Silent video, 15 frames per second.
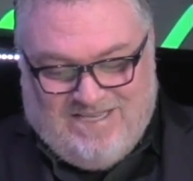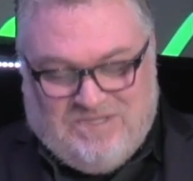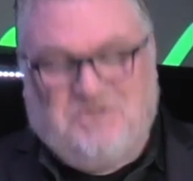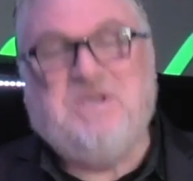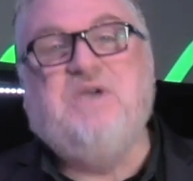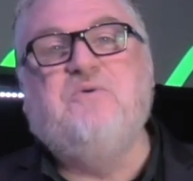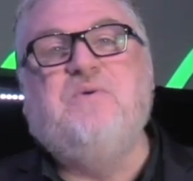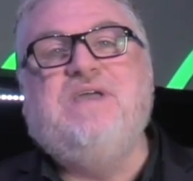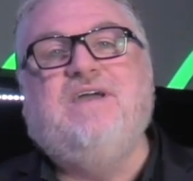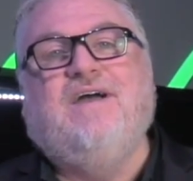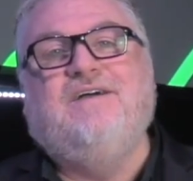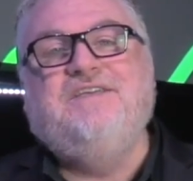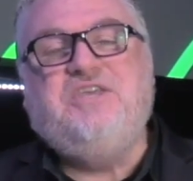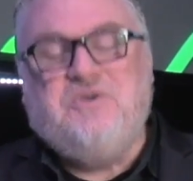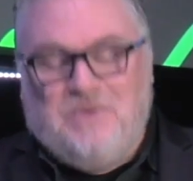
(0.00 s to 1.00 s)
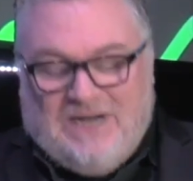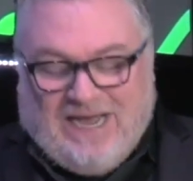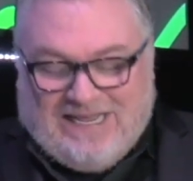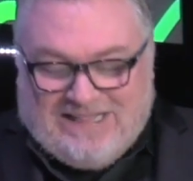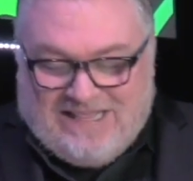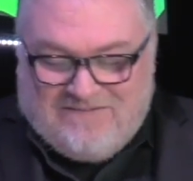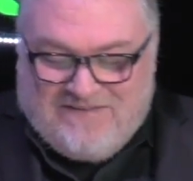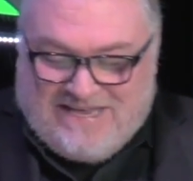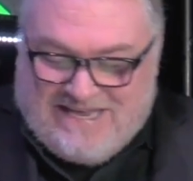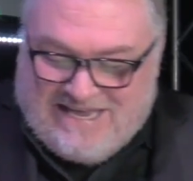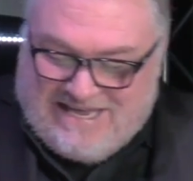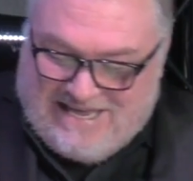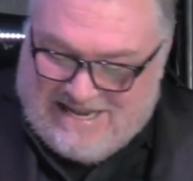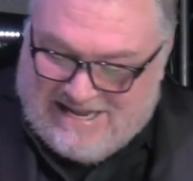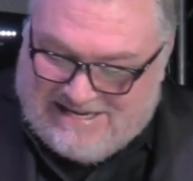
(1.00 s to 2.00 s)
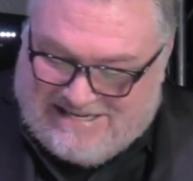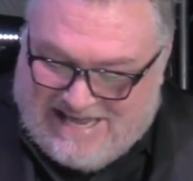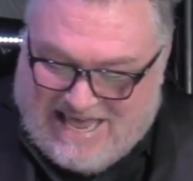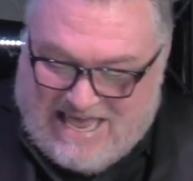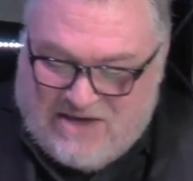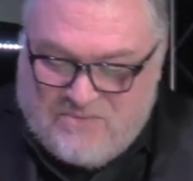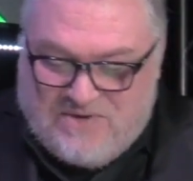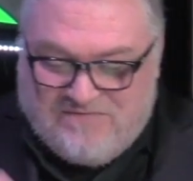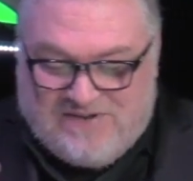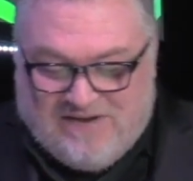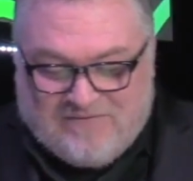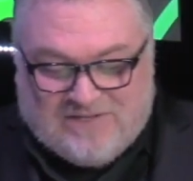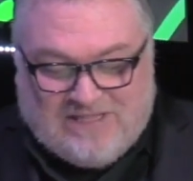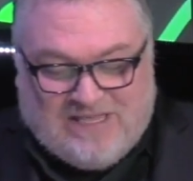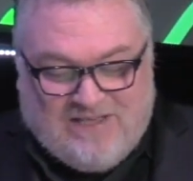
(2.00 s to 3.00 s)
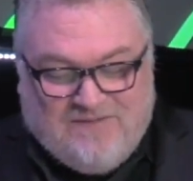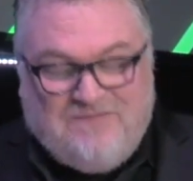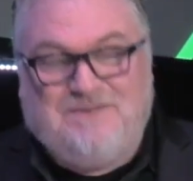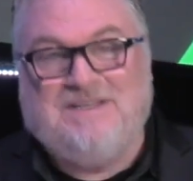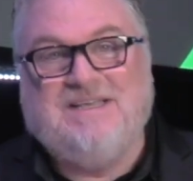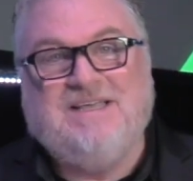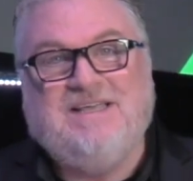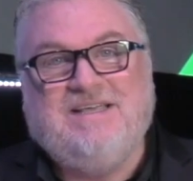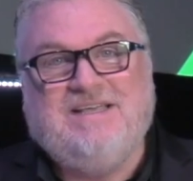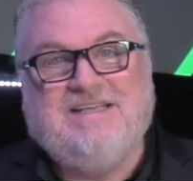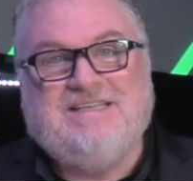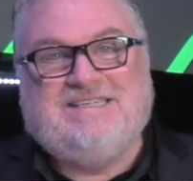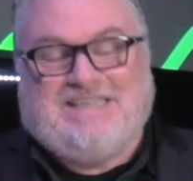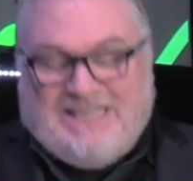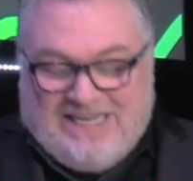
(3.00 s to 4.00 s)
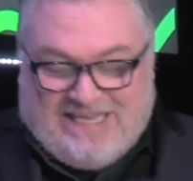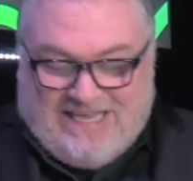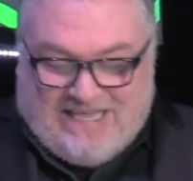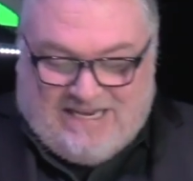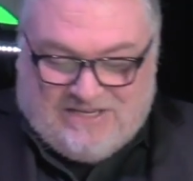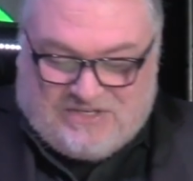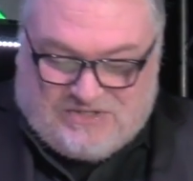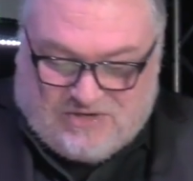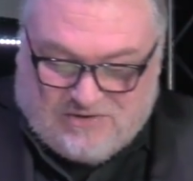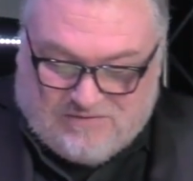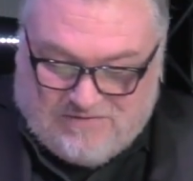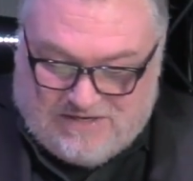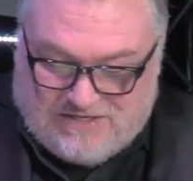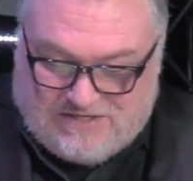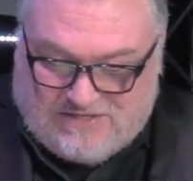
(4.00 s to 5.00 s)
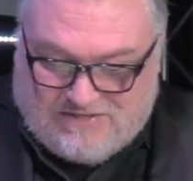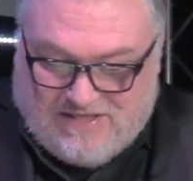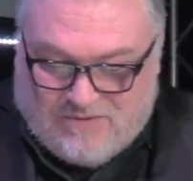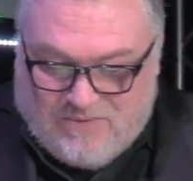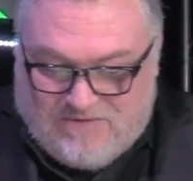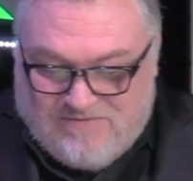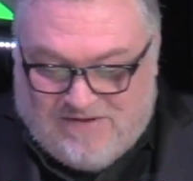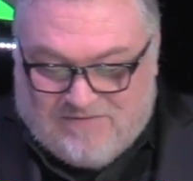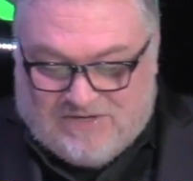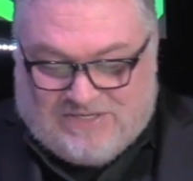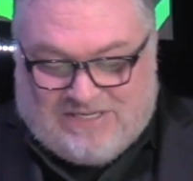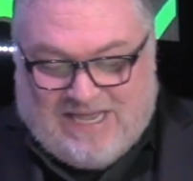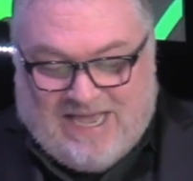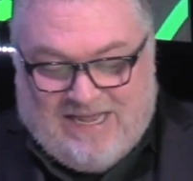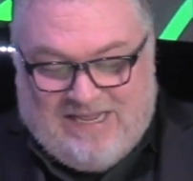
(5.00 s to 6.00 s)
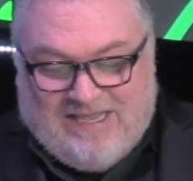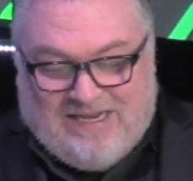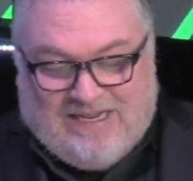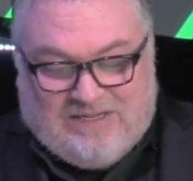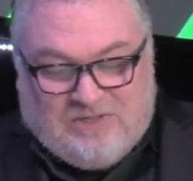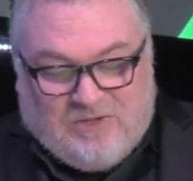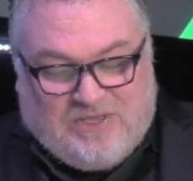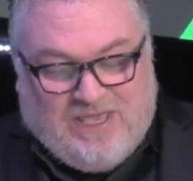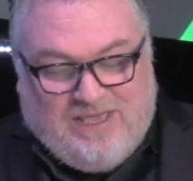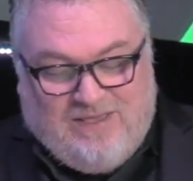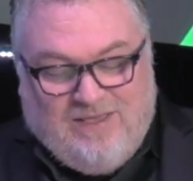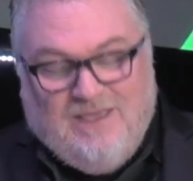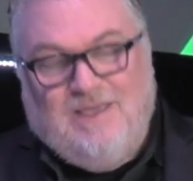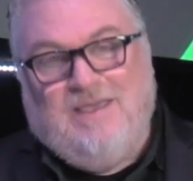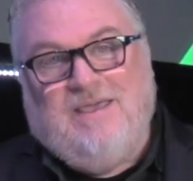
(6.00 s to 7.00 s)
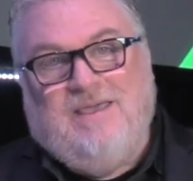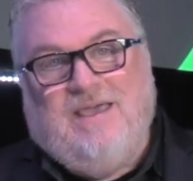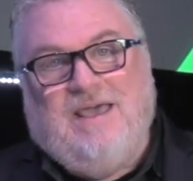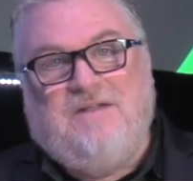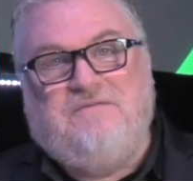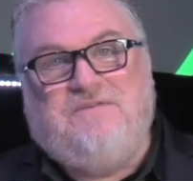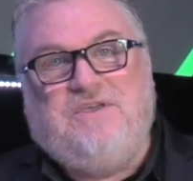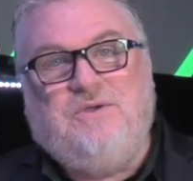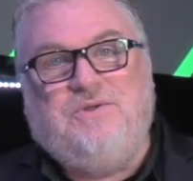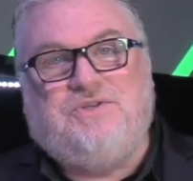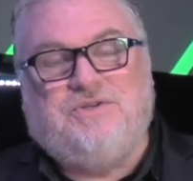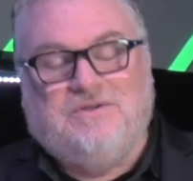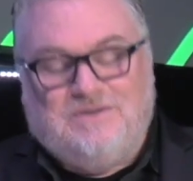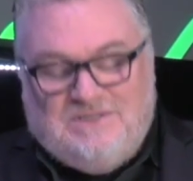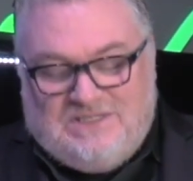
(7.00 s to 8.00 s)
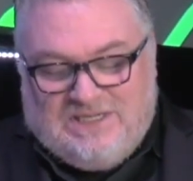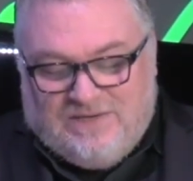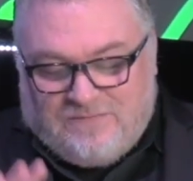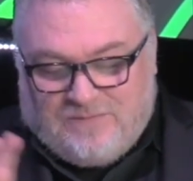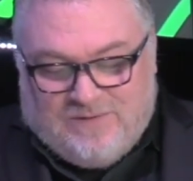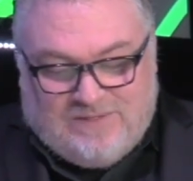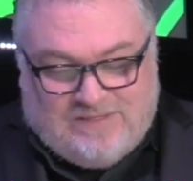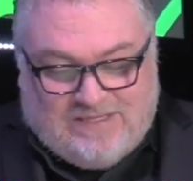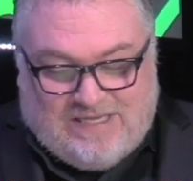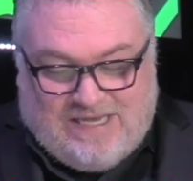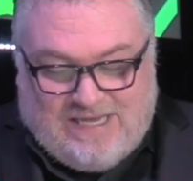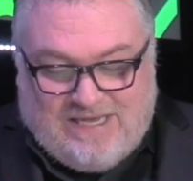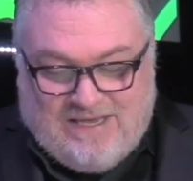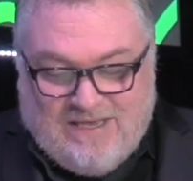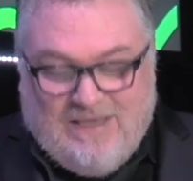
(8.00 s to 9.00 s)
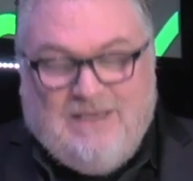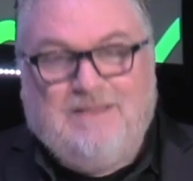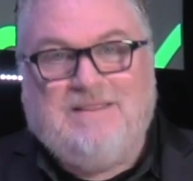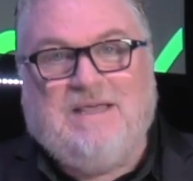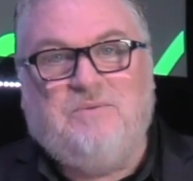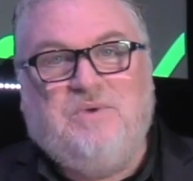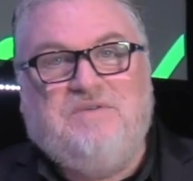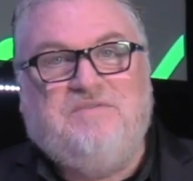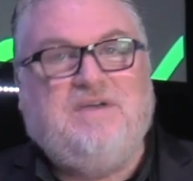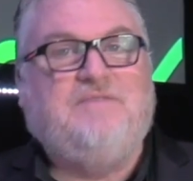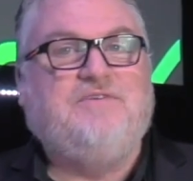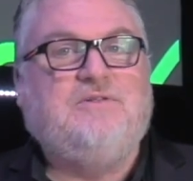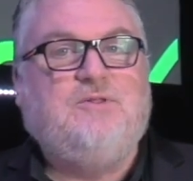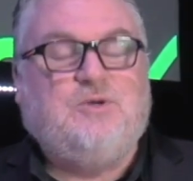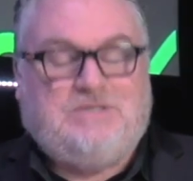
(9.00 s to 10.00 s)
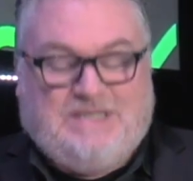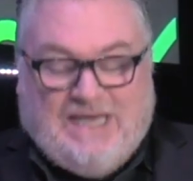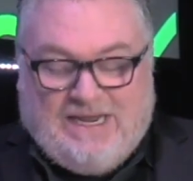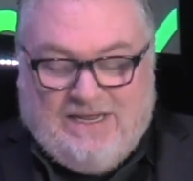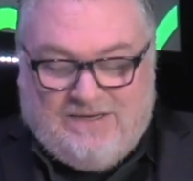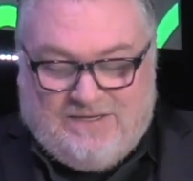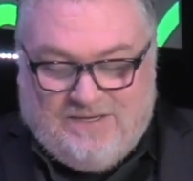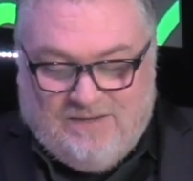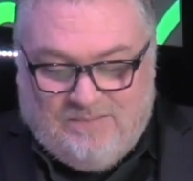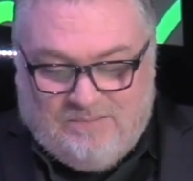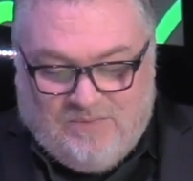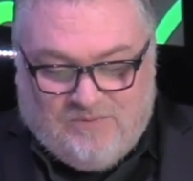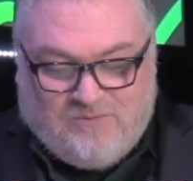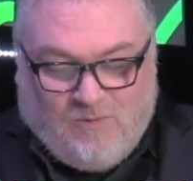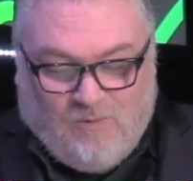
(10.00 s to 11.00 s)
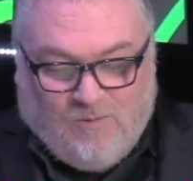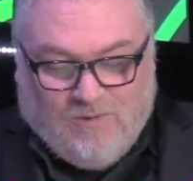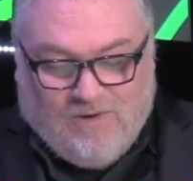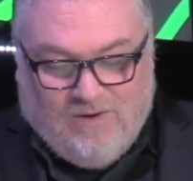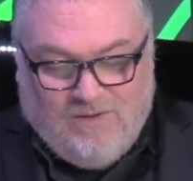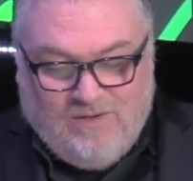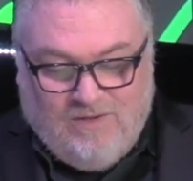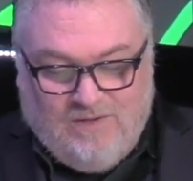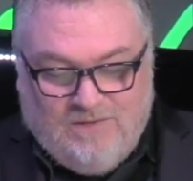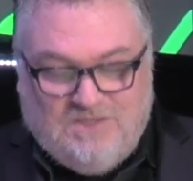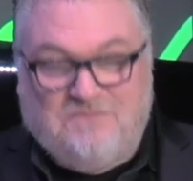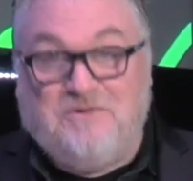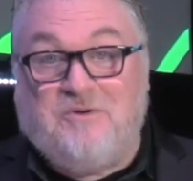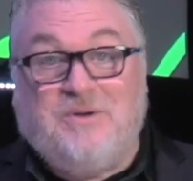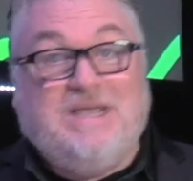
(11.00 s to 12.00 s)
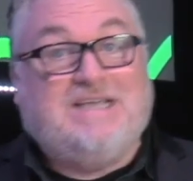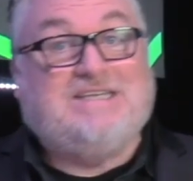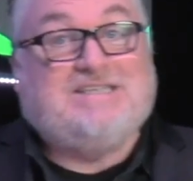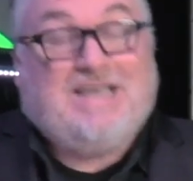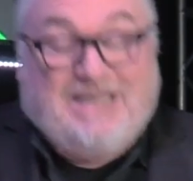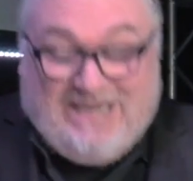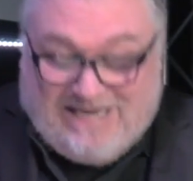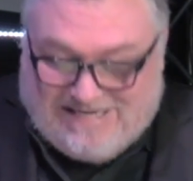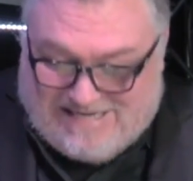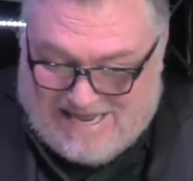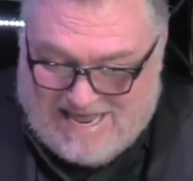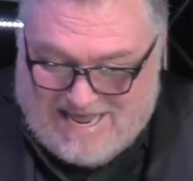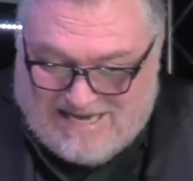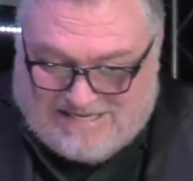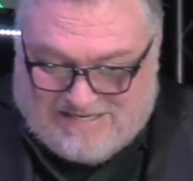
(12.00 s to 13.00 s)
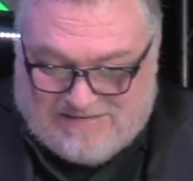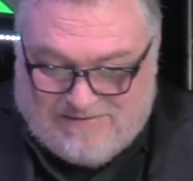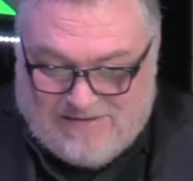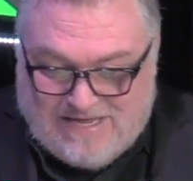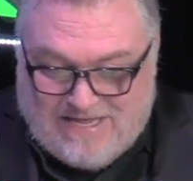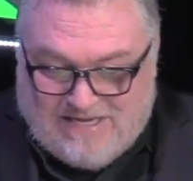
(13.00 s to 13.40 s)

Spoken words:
So here we are, you and I, living in a day we've never lived, sitting in a service that we've never sat in, and looking at a future differently than we've ever looked at it before. It's a very exciting day to